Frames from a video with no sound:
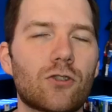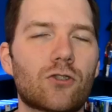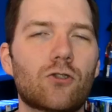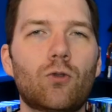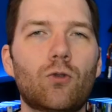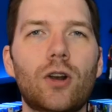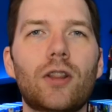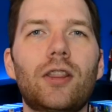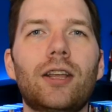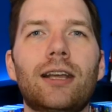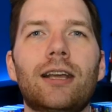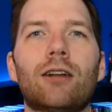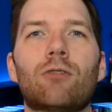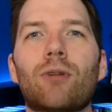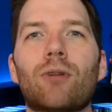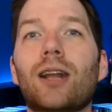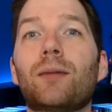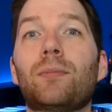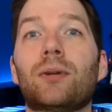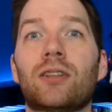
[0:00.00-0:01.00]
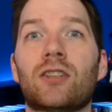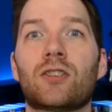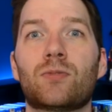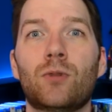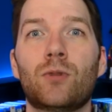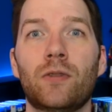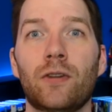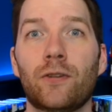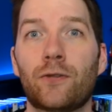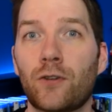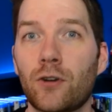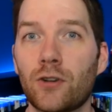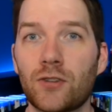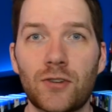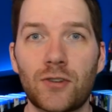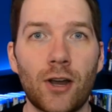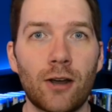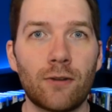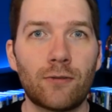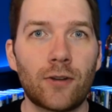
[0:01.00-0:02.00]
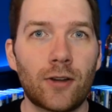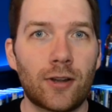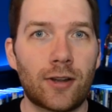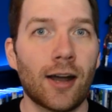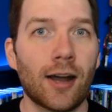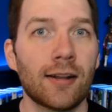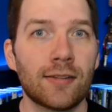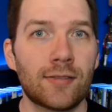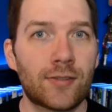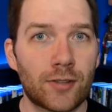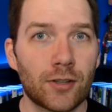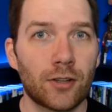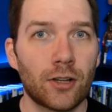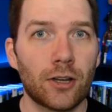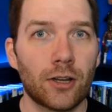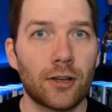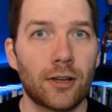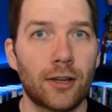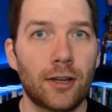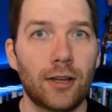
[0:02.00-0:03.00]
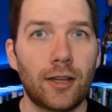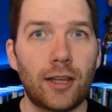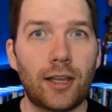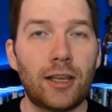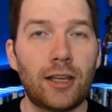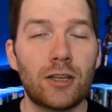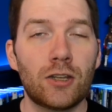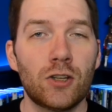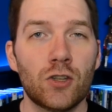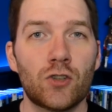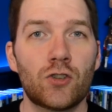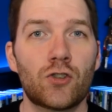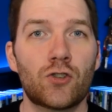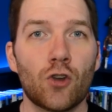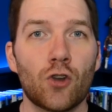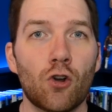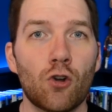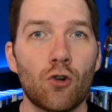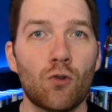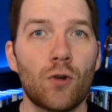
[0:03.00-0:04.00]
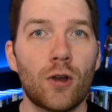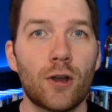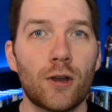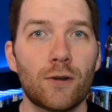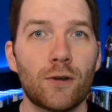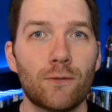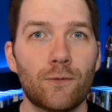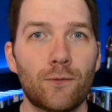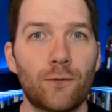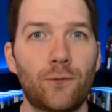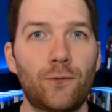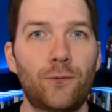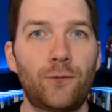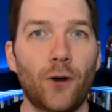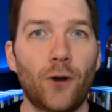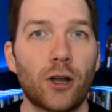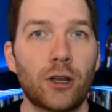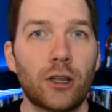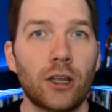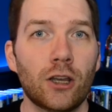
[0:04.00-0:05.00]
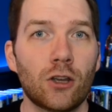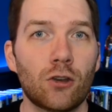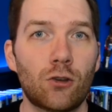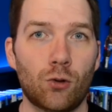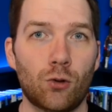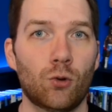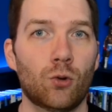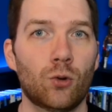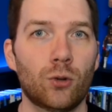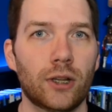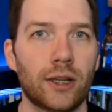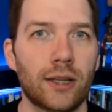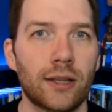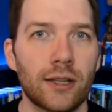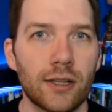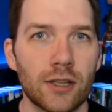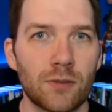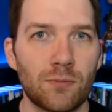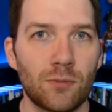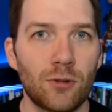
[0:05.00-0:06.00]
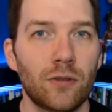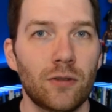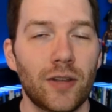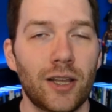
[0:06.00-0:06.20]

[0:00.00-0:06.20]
So, what did they get right about this movie? First off, Godzilla. He is so fucking cool in this movie.